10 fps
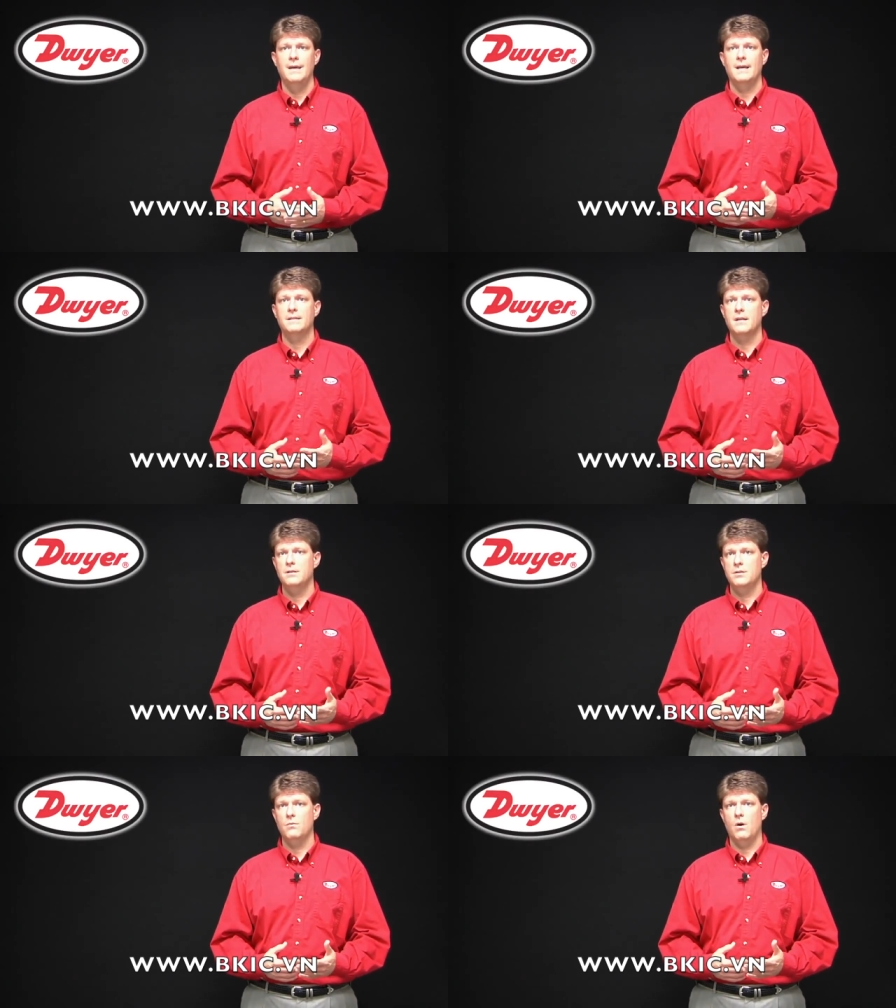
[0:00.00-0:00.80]

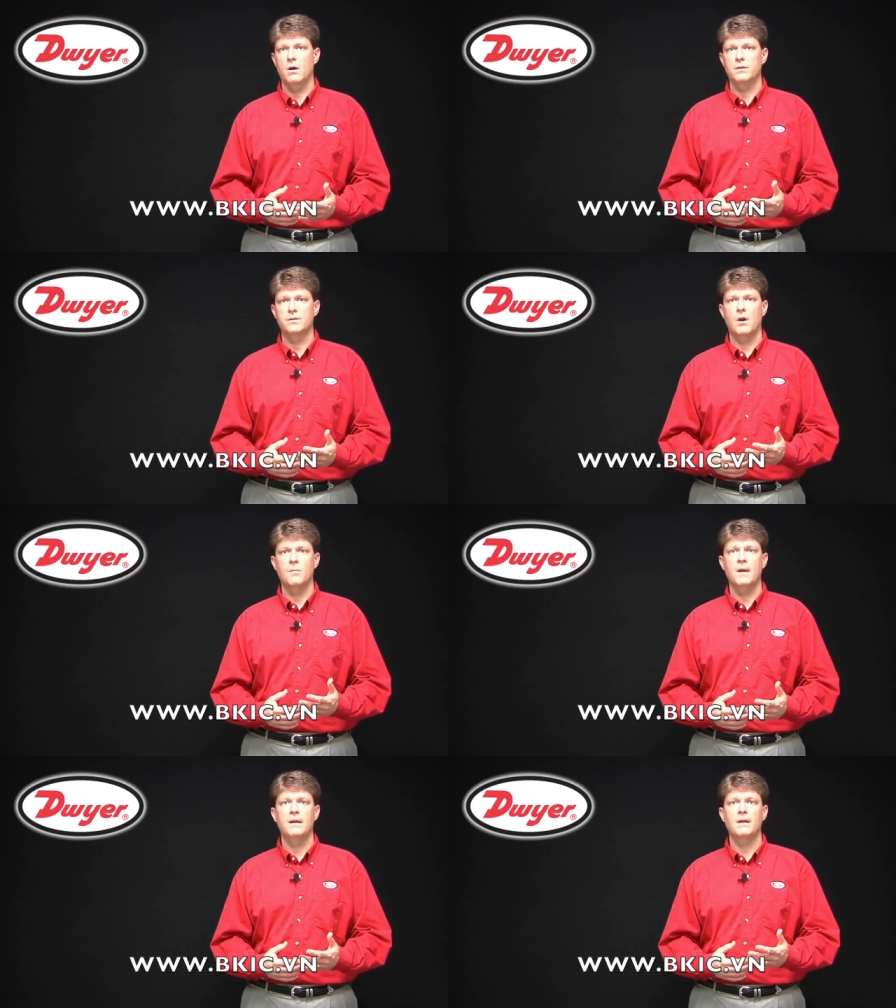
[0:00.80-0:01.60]
Extension wires
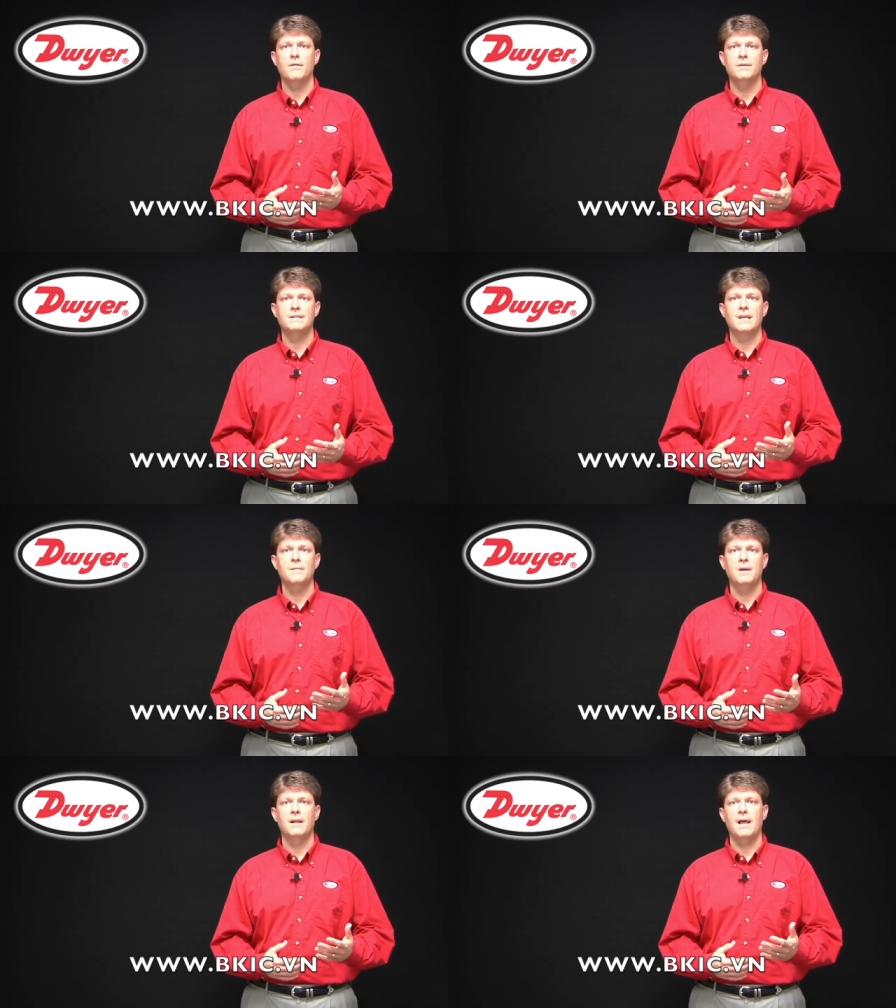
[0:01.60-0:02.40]
are made of the
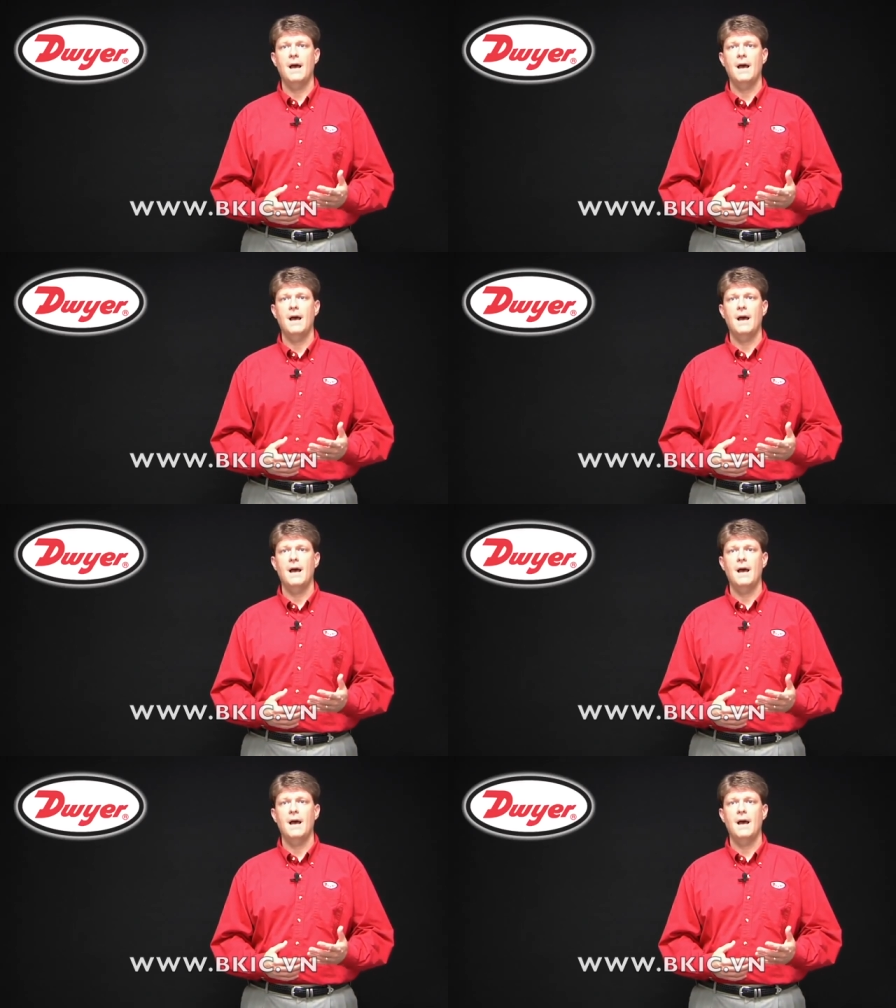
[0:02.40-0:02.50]
same metal